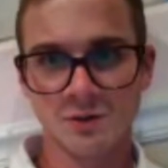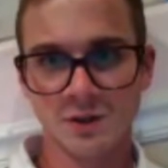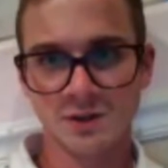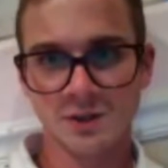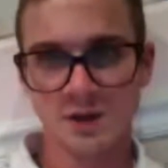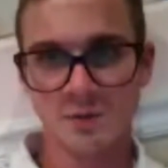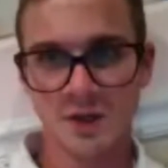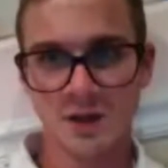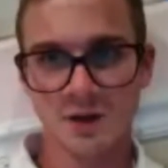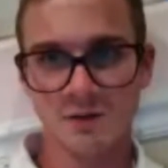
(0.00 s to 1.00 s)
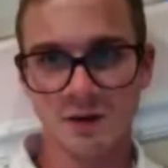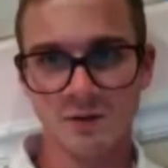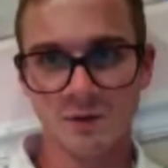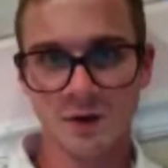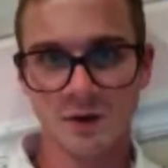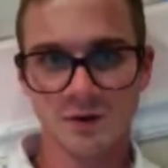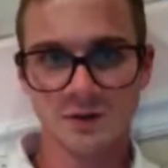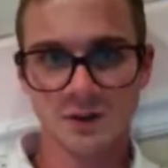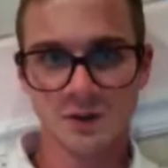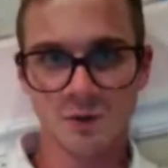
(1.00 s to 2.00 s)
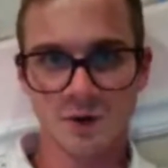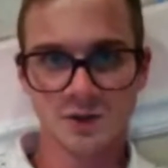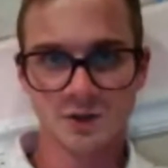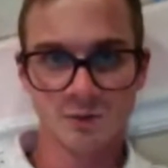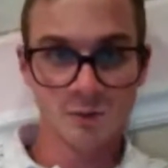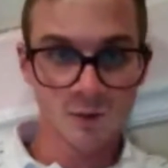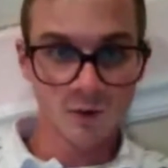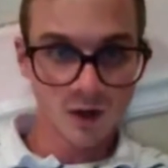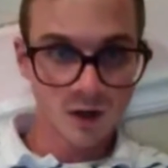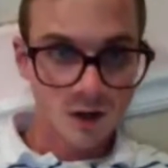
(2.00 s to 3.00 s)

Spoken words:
and sine beta 5/12 is in quadrant 1.